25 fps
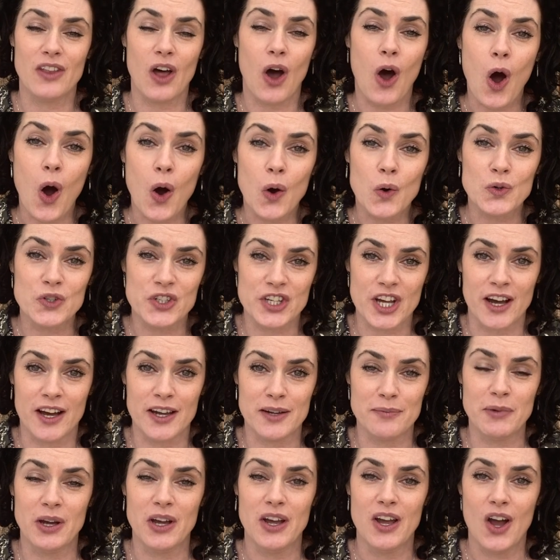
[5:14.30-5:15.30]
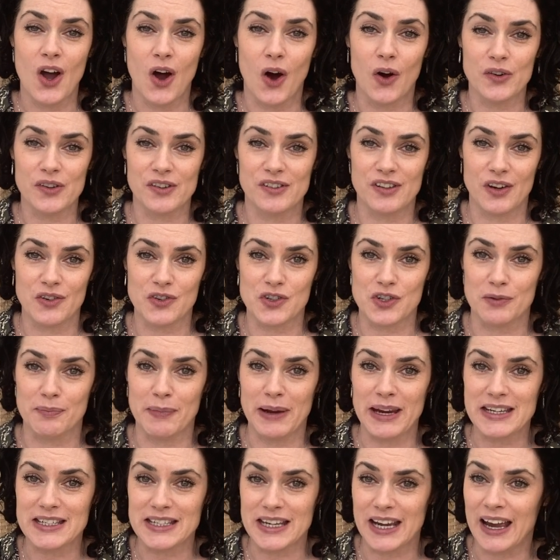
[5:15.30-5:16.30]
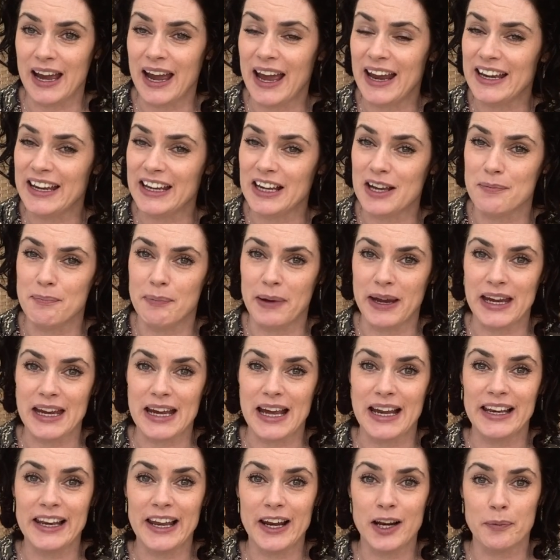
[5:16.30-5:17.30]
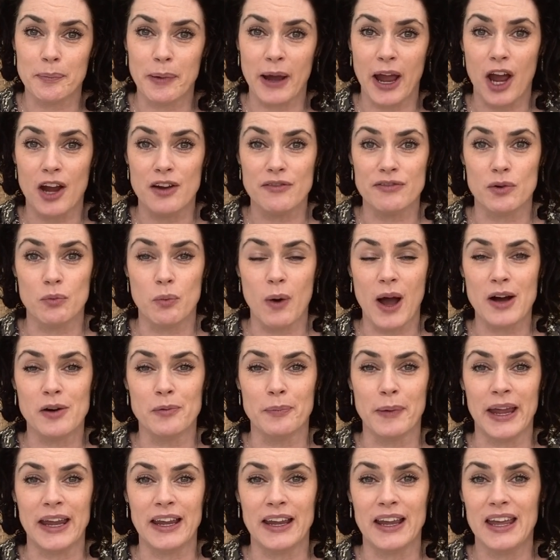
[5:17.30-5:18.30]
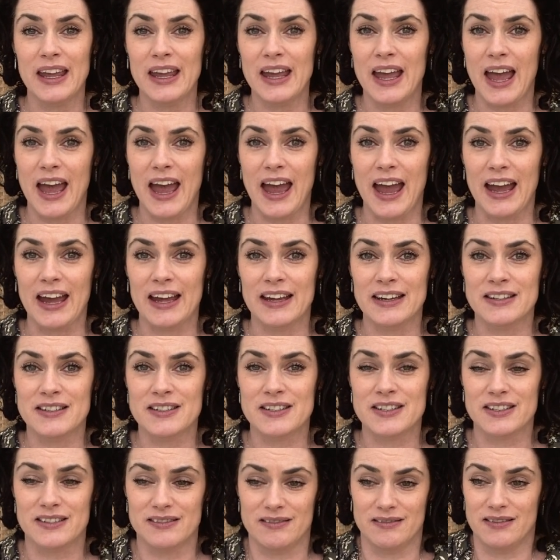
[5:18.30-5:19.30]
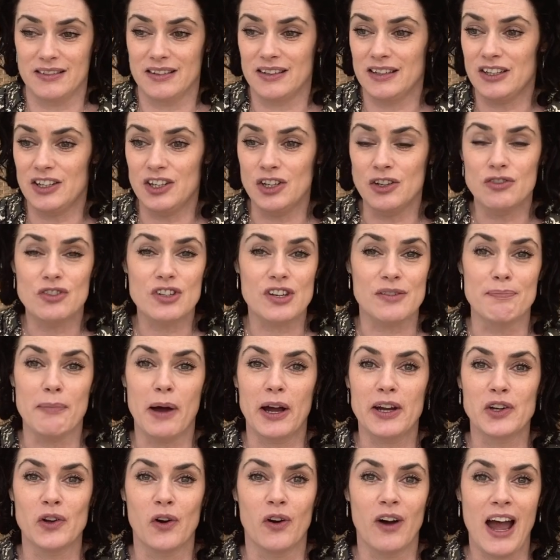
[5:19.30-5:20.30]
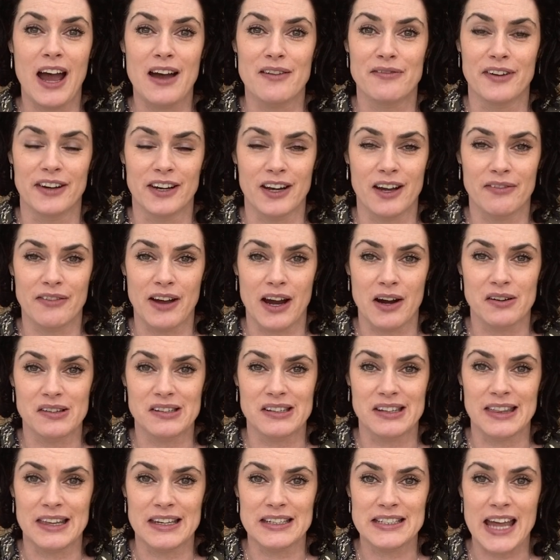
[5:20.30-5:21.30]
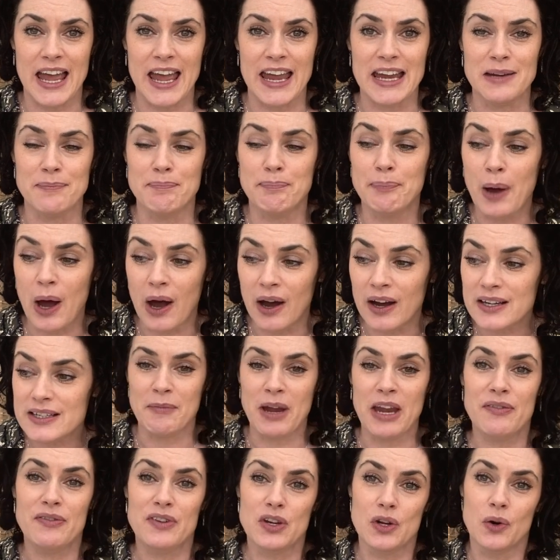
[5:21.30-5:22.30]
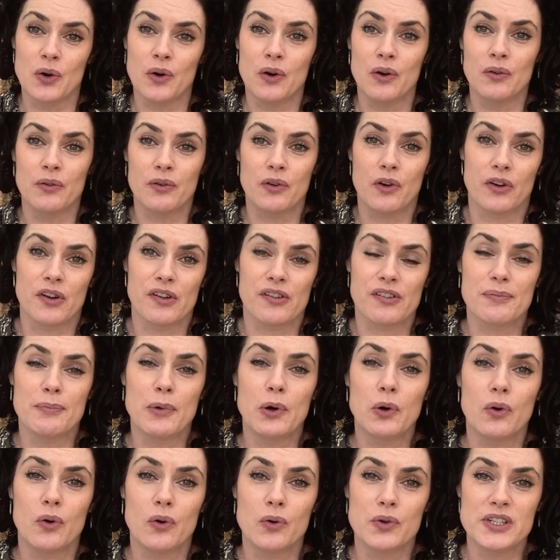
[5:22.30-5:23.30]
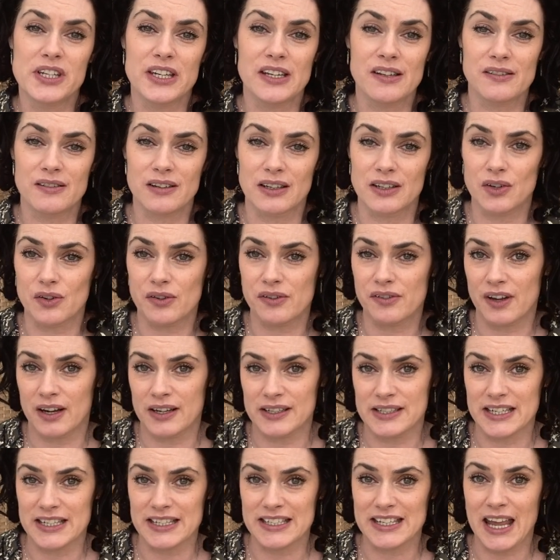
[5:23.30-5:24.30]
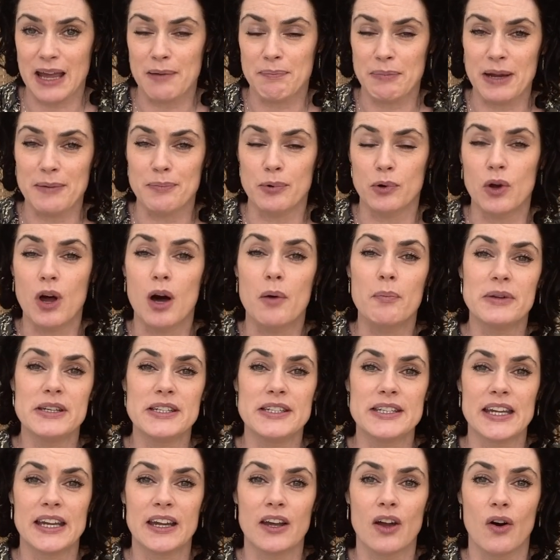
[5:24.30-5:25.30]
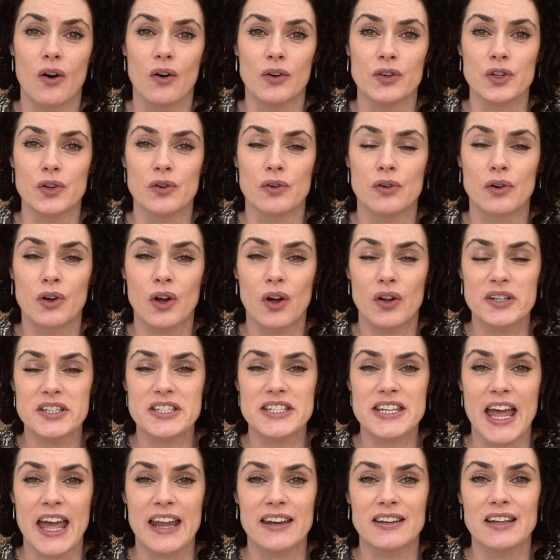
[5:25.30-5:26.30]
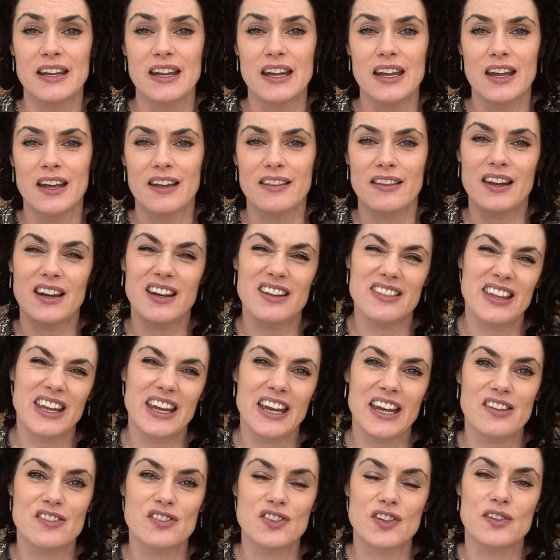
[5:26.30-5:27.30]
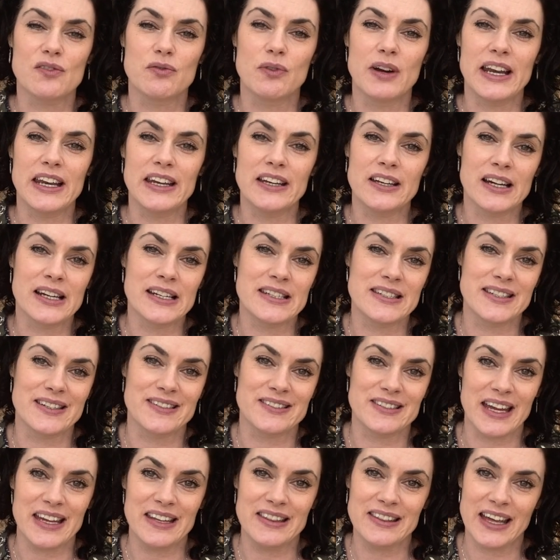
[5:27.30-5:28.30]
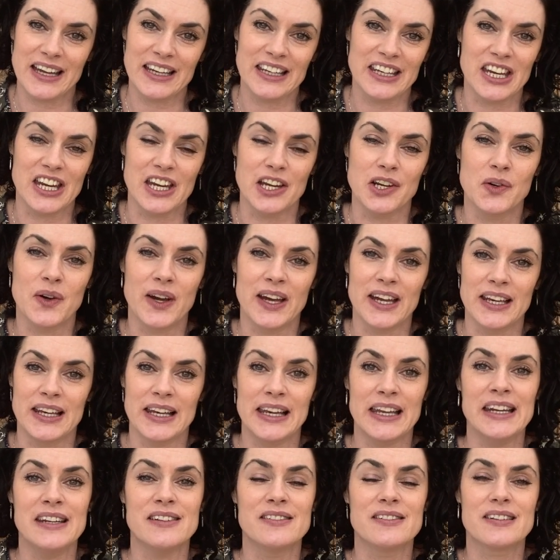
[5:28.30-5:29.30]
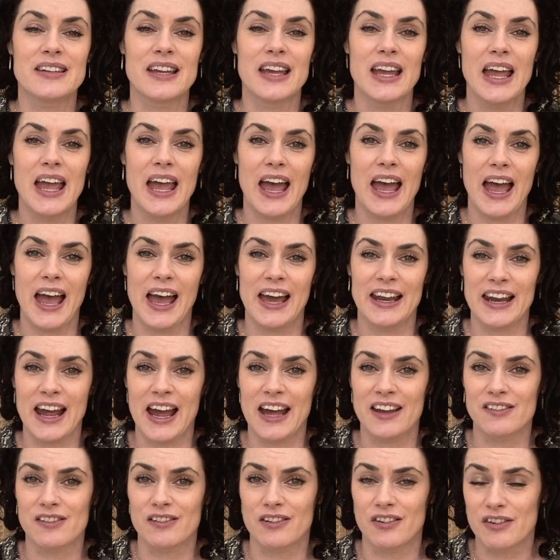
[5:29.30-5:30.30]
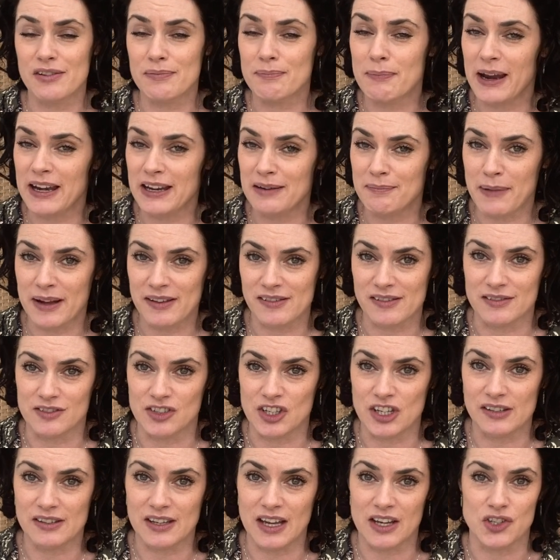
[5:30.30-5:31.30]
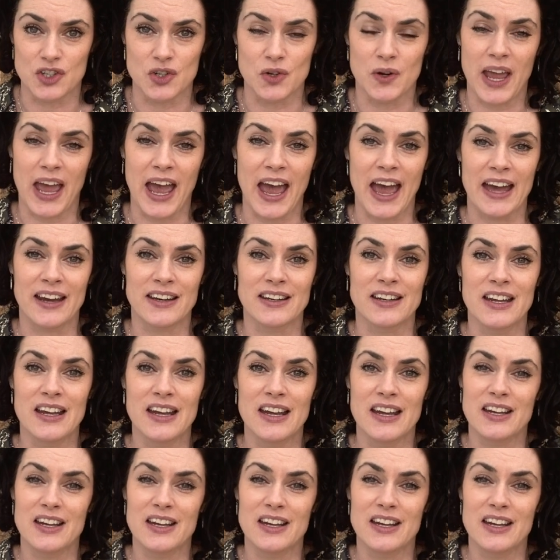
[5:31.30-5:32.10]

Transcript: the whole time on social media and it can be a little bit overwhelming and you just might not have enough hours in the day. But if you've got a small audience and you're starting to get people commenting on your content, then I think it's just really nice to say thank you at least and answer as many messages as you can.